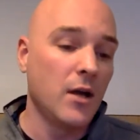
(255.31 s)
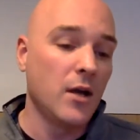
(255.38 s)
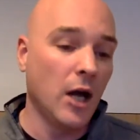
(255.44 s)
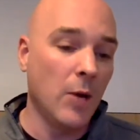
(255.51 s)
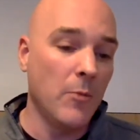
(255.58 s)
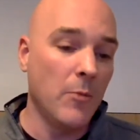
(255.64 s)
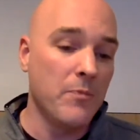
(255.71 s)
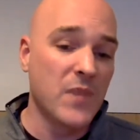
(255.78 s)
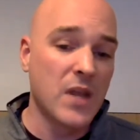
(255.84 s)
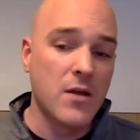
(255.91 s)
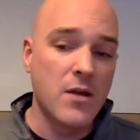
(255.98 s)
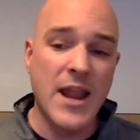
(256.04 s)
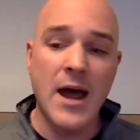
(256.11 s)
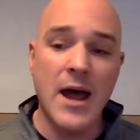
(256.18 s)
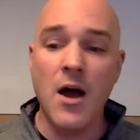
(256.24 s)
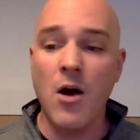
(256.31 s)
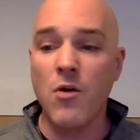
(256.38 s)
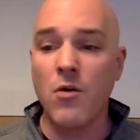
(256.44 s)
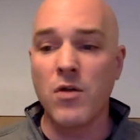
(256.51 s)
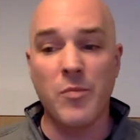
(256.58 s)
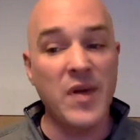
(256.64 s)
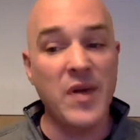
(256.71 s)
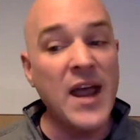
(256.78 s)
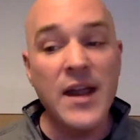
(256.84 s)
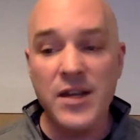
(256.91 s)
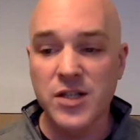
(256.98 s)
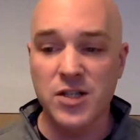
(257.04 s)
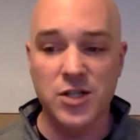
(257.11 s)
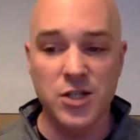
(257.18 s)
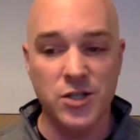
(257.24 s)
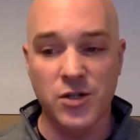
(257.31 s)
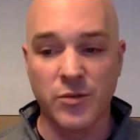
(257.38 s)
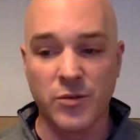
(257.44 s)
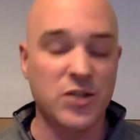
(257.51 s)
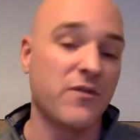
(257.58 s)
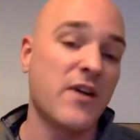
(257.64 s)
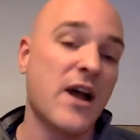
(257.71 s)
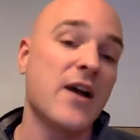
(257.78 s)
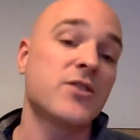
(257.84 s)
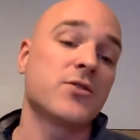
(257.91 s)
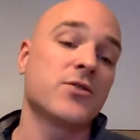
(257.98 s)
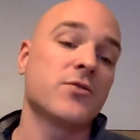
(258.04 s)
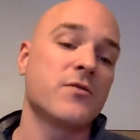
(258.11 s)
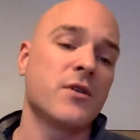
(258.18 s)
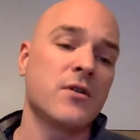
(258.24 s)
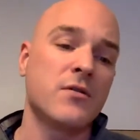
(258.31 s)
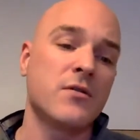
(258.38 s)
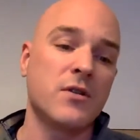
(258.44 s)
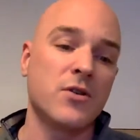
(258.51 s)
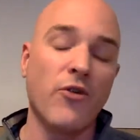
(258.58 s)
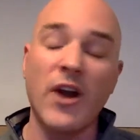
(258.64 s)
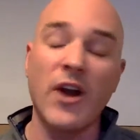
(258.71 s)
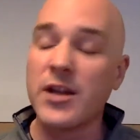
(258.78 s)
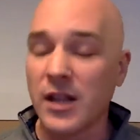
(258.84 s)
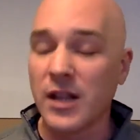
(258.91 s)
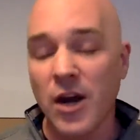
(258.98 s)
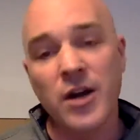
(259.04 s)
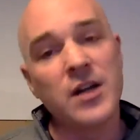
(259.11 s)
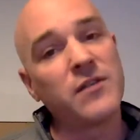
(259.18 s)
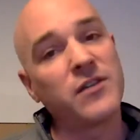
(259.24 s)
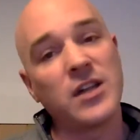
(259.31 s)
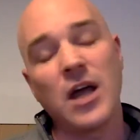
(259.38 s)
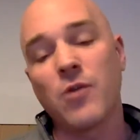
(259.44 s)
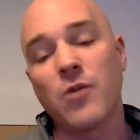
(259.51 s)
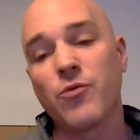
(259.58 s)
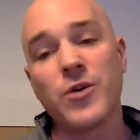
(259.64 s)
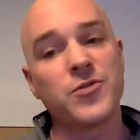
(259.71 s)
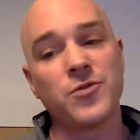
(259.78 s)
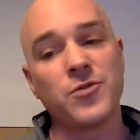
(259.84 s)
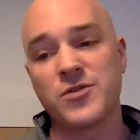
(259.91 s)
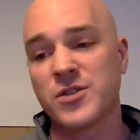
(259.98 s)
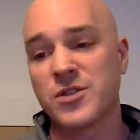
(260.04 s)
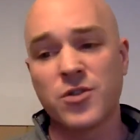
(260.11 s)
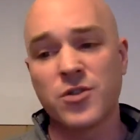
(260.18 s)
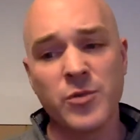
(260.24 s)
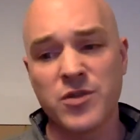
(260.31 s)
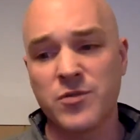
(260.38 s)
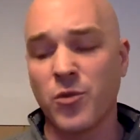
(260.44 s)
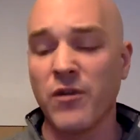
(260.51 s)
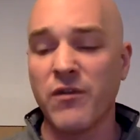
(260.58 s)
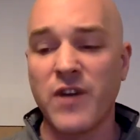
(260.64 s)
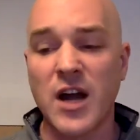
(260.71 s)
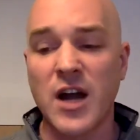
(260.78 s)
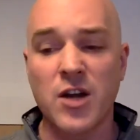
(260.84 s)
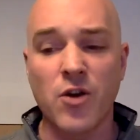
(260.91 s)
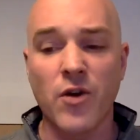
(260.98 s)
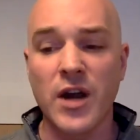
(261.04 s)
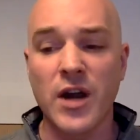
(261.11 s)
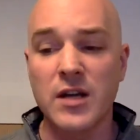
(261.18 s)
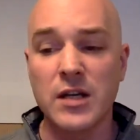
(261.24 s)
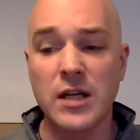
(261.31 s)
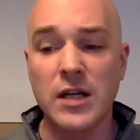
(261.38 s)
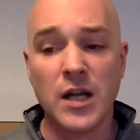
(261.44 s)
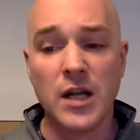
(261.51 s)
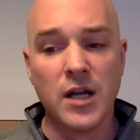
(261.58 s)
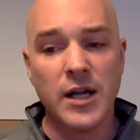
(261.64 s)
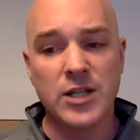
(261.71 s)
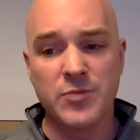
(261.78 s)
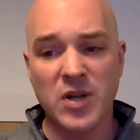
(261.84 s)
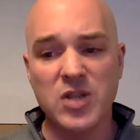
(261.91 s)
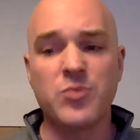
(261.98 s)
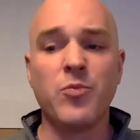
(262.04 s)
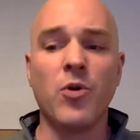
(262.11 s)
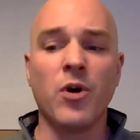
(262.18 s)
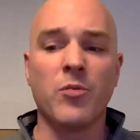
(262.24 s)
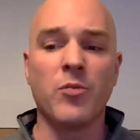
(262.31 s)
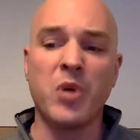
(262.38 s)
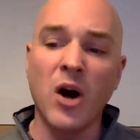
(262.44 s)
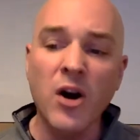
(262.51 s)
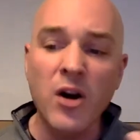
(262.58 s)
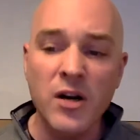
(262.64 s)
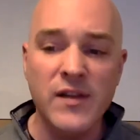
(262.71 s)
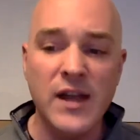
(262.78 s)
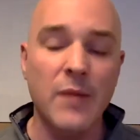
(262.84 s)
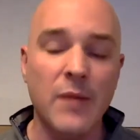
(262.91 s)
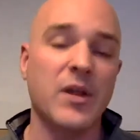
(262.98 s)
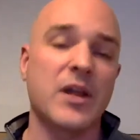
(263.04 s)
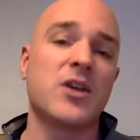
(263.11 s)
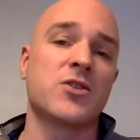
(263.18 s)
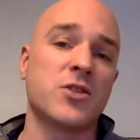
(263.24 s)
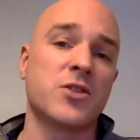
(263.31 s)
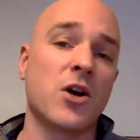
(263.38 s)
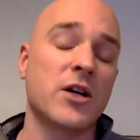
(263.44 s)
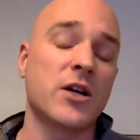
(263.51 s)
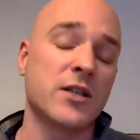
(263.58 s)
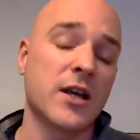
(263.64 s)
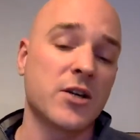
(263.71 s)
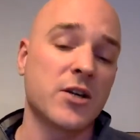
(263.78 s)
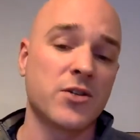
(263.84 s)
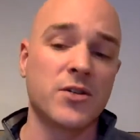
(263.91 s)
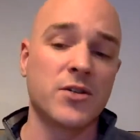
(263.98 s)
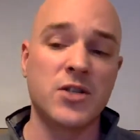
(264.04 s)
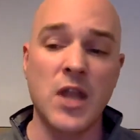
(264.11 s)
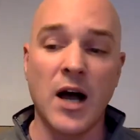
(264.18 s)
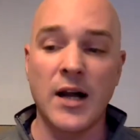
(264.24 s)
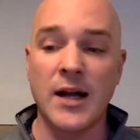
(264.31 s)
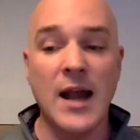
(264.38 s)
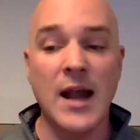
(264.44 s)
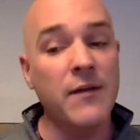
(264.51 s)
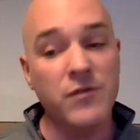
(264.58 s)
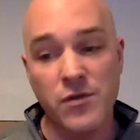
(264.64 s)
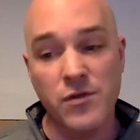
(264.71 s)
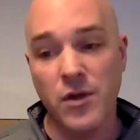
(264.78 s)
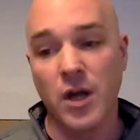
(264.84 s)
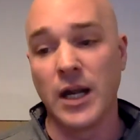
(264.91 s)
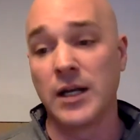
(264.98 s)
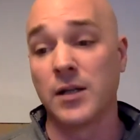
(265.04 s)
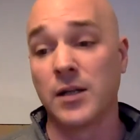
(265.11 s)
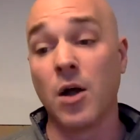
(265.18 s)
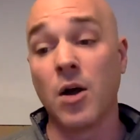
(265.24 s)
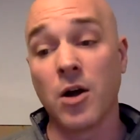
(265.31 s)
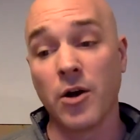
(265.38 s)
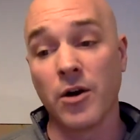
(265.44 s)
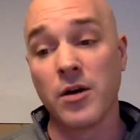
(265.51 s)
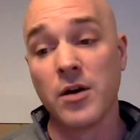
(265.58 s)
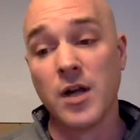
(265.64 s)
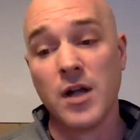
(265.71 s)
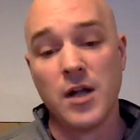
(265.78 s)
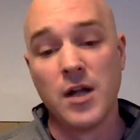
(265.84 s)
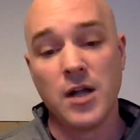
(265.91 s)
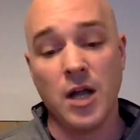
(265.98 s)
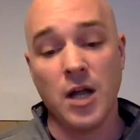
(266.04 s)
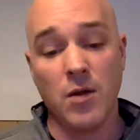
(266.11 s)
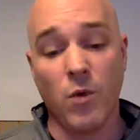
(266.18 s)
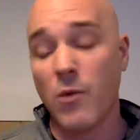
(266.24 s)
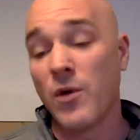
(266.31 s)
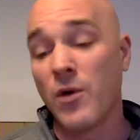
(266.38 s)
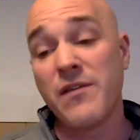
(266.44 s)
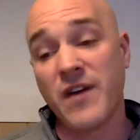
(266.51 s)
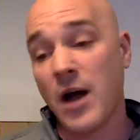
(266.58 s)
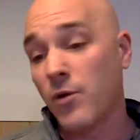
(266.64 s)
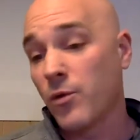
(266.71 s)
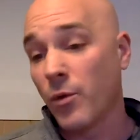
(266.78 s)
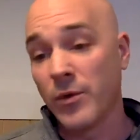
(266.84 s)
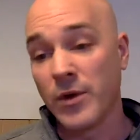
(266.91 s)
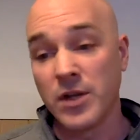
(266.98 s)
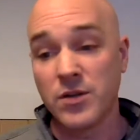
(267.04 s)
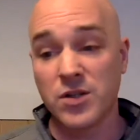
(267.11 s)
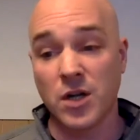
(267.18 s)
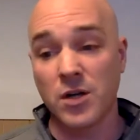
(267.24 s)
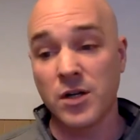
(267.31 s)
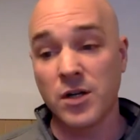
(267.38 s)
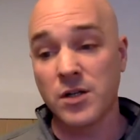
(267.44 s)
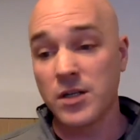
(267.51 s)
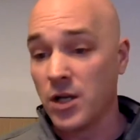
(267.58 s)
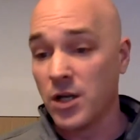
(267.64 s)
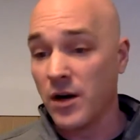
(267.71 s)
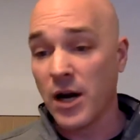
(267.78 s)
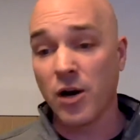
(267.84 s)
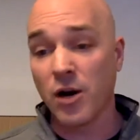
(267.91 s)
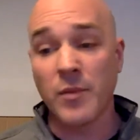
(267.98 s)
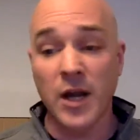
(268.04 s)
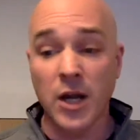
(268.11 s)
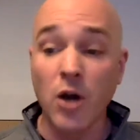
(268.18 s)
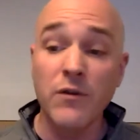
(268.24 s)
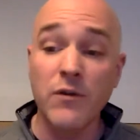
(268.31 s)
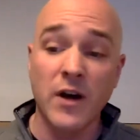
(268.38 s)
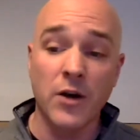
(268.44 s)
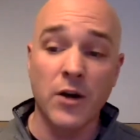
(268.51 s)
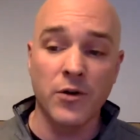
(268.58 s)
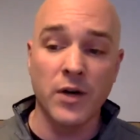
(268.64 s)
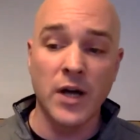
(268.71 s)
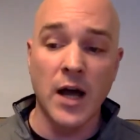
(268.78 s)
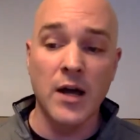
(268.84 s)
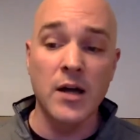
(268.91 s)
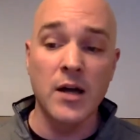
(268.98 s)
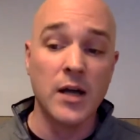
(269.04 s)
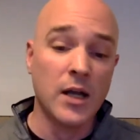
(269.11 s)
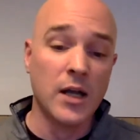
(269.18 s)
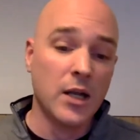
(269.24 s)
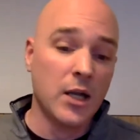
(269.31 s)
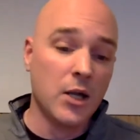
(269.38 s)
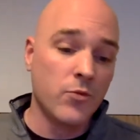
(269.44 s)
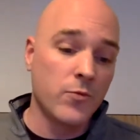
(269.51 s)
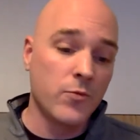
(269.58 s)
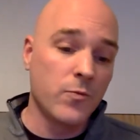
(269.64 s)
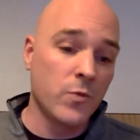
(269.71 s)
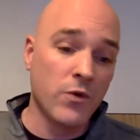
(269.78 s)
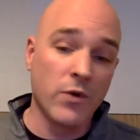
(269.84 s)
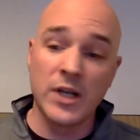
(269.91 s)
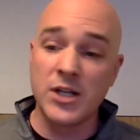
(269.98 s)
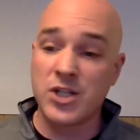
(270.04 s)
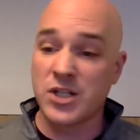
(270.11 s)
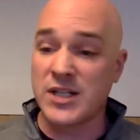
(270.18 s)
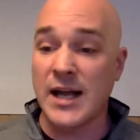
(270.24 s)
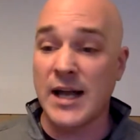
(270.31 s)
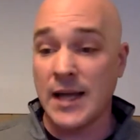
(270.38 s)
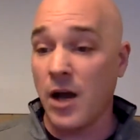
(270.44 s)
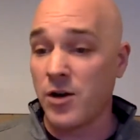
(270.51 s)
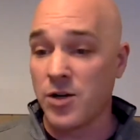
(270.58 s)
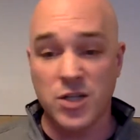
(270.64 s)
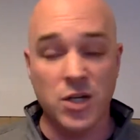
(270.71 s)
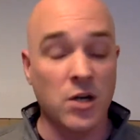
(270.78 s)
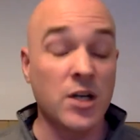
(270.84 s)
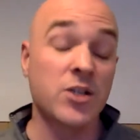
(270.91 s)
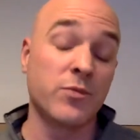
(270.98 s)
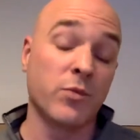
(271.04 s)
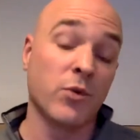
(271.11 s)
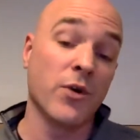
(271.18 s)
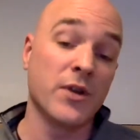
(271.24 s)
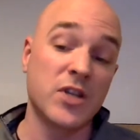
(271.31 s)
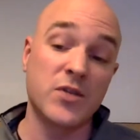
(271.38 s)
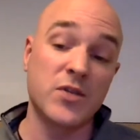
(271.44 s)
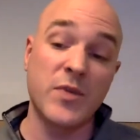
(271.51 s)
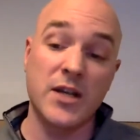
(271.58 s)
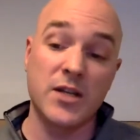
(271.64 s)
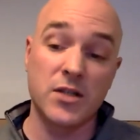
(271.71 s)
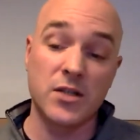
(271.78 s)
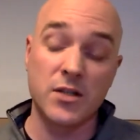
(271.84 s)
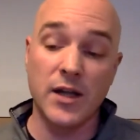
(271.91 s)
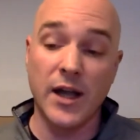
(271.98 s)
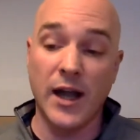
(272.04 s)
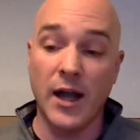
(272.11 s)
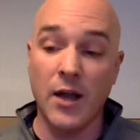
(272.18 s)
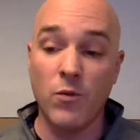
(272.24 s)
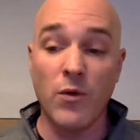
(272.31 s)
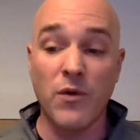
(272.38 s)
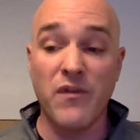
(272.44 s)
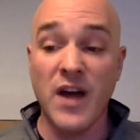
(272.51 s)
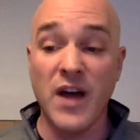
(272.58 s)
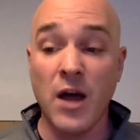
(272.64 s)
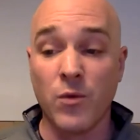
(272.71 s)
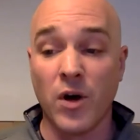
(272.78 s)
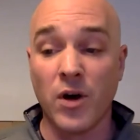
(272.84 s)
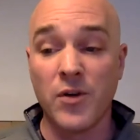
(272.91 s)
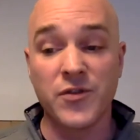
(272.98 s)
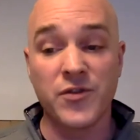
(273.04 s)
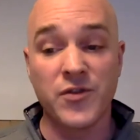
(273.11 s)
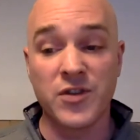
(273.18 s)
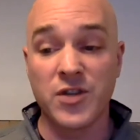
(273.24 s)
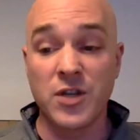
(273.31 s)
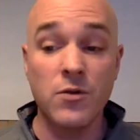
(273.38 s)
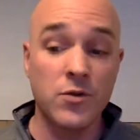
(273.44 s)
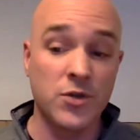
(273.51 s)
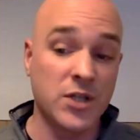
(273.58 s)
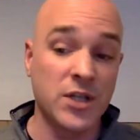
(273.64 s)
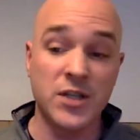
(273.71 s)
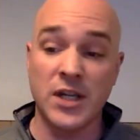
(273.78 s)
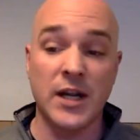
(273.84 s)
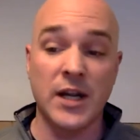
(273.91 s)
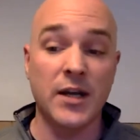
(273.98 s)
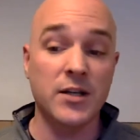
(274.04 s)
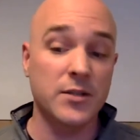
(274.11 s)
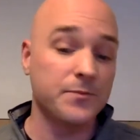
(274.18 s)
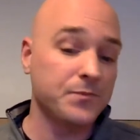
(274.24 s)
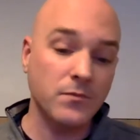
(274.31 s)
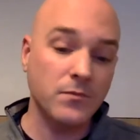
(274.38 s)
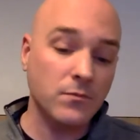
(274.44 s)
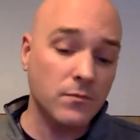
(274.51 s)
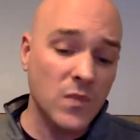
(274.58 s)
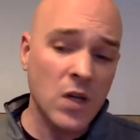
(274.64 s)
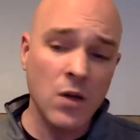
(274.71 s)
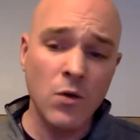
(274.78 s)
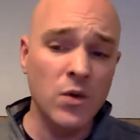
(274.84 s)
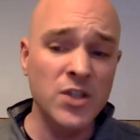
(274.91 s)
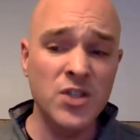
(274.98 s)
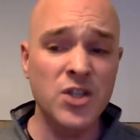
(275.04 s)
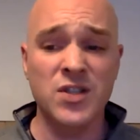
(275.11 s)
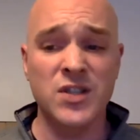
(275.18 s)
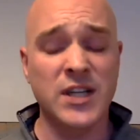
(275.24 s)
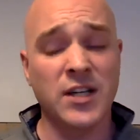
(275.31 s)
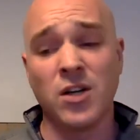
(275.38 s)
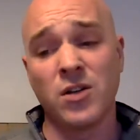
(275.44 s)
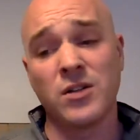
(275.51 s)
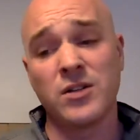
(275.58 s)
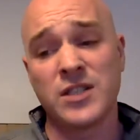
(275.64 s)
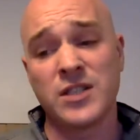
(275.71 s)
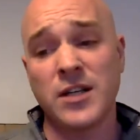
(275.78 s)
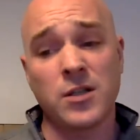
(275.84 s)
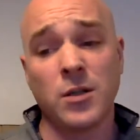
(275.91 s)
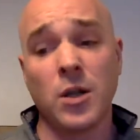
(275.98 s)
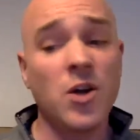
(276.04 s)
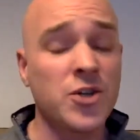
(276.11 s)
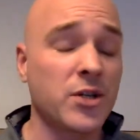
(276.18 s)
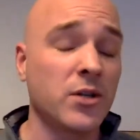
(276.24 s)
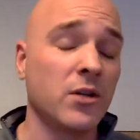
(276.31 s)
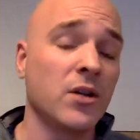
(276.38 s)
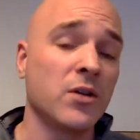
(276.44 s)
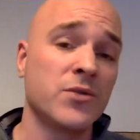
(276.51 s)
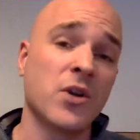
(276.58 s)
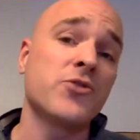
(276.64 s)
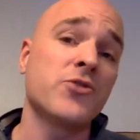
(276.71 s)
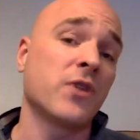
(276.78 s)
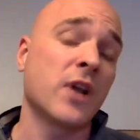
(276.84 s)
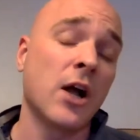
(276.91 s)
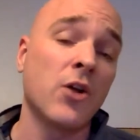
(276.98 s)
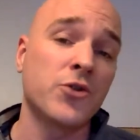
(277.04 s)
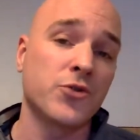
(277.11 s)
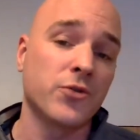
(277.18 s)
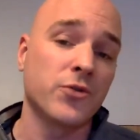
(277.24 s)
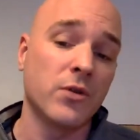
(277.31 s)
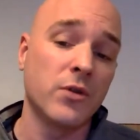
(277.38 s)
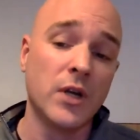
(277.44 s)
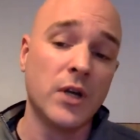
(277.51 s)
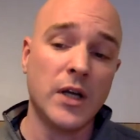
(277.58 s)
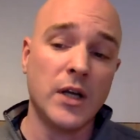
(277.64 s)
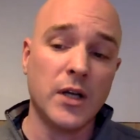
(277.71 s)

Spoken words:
Now the pace is just so much faster. The granularity of cloud resources is so much more fine-grained. It's much more part of the application's architecture. It's not an afterthought any longer. And what we found when we started, you know, Eric, my co-founder, and I, we really just sat down and started exploring the space. And what we found was this huge disconnect. It wasn't just technological, it was also cultural.